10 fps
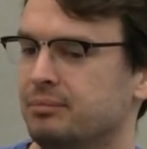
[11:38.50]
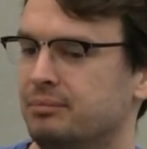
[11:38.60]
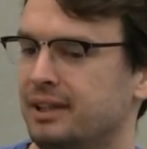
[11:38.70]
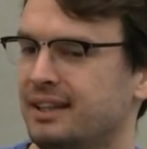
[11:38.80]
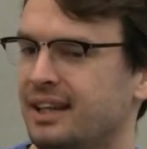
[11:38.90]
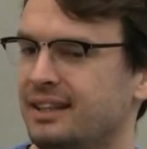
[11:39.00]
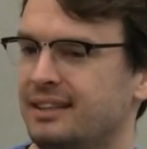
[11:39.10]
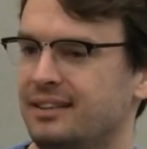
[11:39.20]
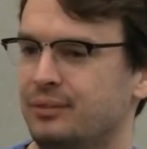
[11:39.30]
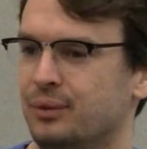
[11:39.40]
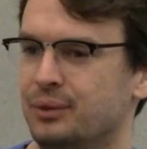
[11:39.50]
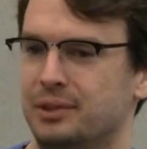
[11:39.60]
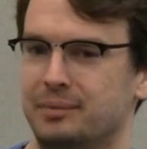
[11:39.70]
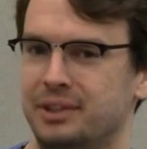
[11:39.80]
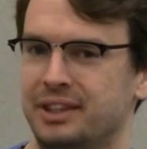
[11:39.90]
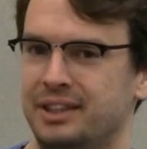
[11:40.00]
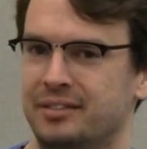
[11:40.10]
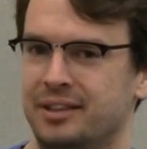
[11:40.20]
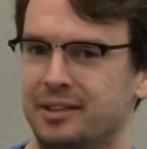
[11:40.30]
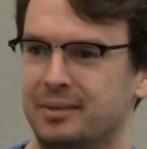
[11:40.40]
maintaining the virtual machine.
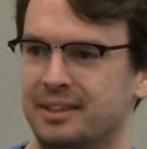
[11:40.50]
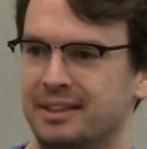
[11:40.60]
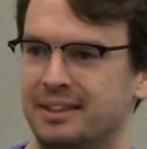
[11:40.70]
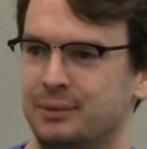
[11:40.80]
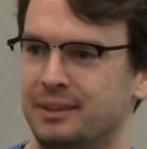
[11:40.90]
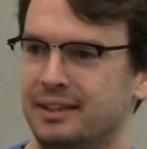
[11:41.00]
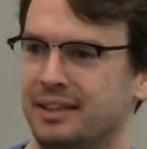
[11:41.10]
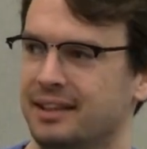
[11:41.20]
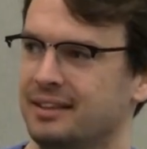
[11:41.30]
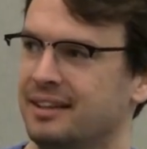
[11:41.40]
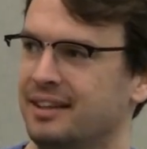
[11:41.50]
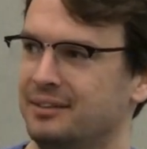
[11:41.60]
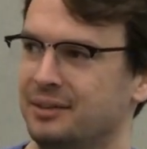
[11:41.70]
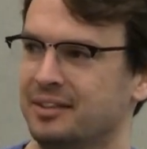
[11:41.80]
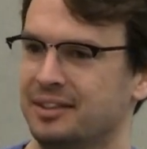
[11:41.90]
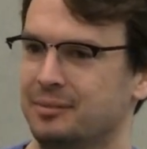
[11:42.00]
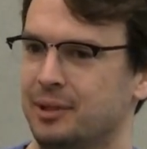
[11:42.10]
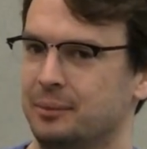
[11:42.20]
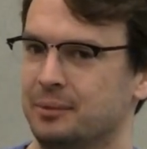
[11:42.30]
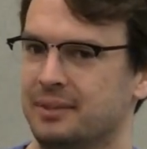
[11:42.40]
If anybody is using that, then do you have any
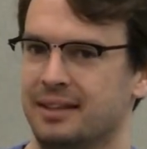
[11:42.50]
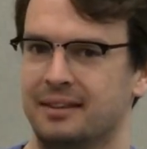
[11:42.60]
problems